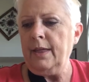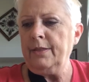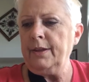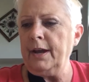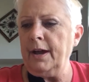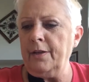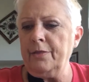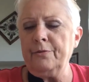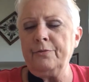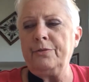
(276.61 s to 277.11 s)

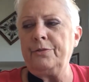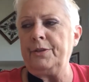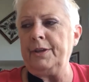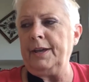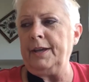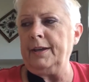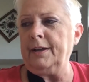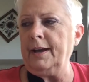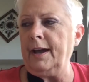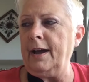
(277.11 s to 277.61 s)
The other
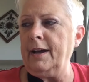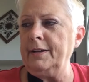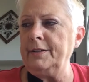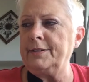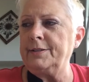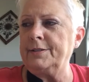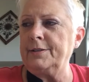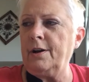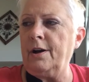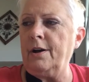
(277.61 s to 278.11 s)
thing, I
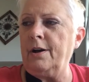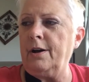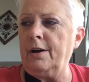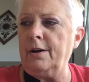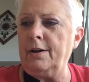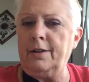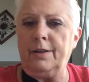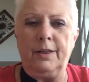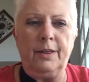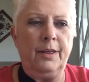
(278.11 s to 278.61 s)

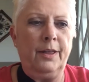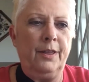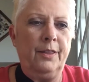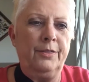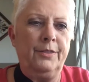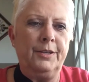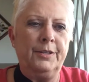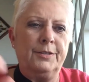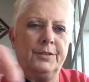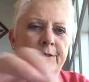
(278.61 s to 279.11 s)
saw
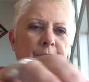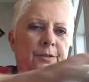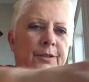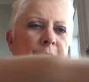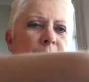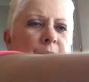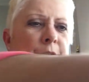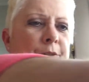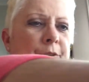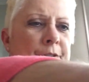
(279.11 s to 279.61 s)
this
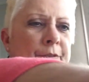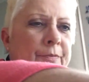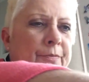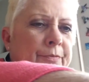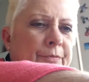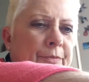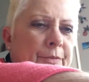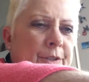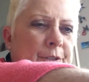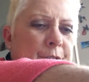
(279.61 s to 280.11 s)
little
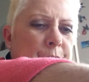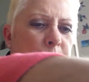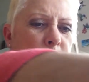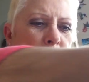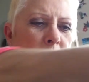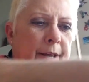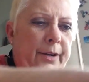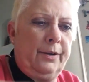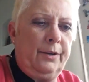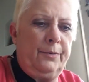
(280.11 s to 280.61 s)

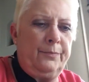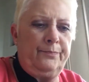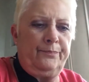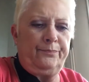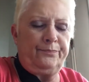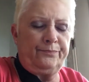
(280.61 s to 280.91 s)
sweater